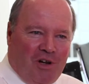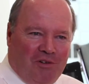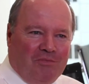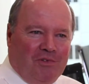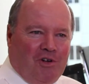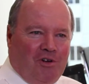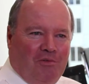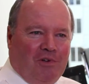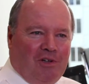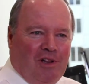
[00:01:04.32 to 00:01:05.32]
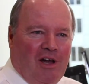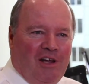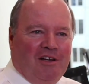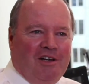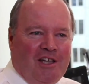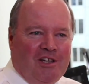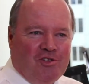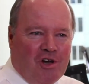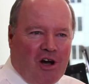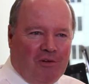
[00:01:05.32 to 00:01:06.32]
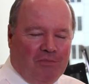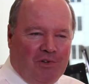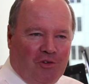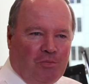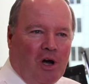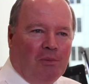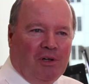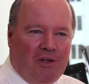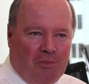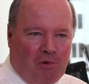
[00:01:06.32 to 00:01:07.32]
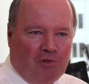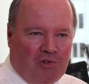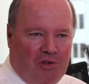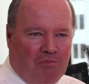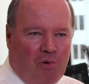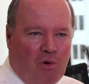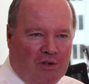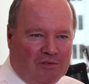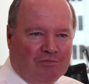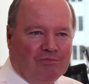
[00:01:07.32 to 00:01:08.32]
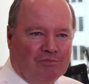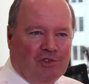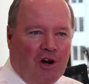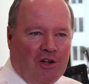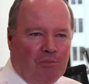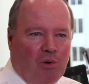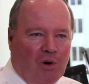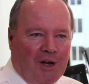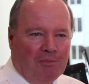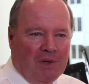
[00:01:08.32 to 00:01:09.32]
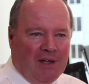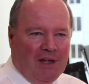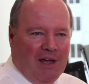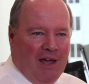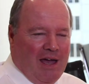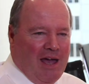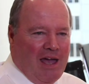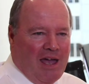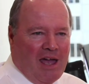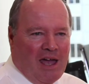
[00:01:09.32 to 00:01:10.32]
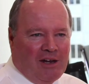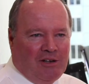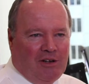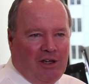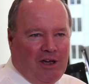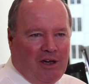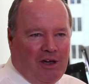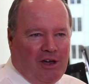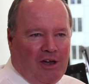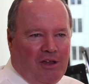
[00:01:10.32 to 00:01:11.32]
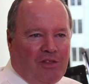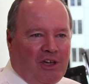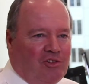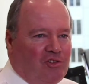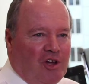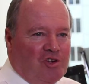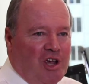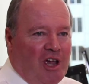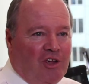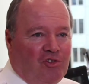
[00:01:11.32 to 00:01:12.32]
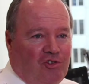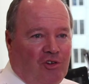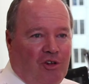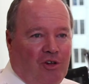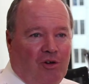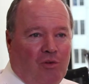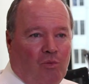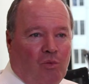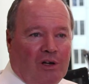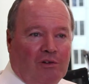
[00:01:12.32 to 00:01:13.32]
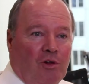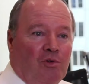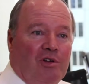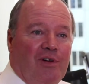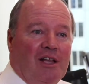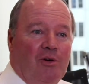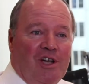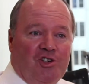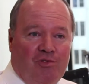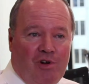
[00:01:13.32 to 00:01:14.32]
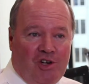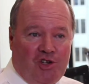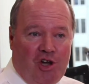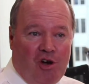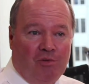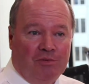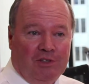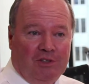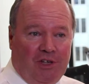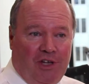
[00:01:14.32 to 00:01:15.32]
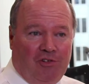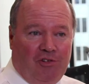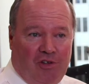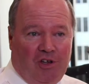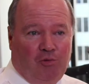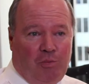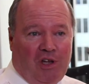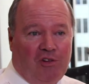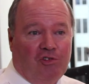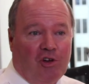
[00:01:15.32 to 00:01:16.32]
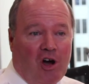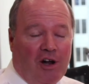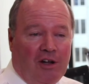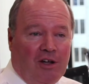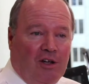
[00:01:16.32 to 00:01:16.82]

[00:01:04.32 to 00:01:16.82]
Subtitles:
what your client needs are is probably the most important starting point. And things such as what loan-to-valuation ratio is being sought,